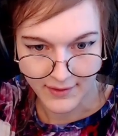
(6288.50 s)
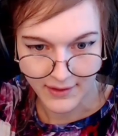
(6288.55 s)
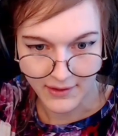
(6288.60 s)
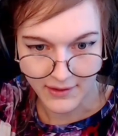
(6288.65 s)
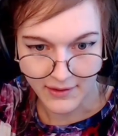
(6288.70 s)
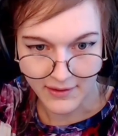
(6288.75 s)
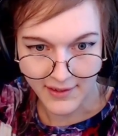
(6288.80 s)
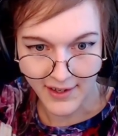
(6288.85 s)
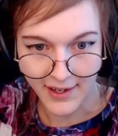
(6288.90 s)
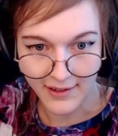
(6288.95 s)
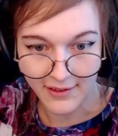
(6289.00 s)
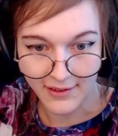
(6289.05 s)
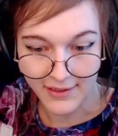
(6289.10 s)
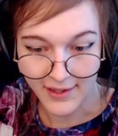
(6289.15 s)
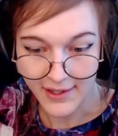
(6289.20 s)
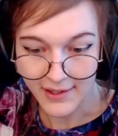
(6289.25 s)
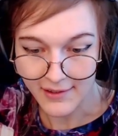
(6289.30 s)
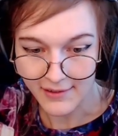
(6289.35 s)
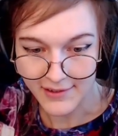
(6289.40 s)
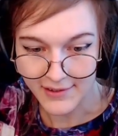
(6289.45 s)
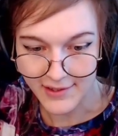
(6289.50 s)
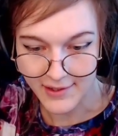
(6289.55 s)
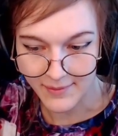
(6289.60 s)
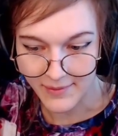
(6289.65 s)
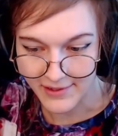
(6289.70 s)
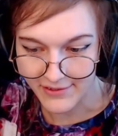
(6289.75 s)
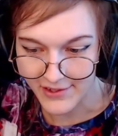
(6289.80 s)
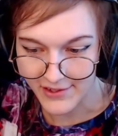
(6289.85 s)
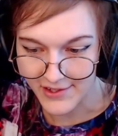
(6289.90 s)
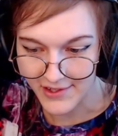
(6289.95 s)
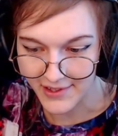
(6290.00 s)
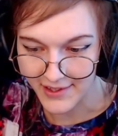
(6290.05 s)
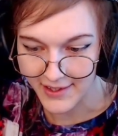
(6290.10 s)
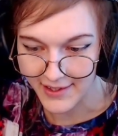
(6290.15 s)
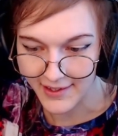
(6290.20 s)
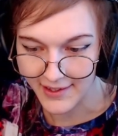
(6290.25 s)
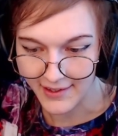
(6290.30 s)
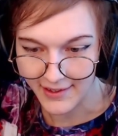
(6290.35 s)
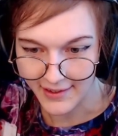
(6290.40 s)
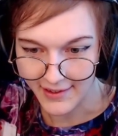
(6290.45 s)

All right, thank you all so much for joining.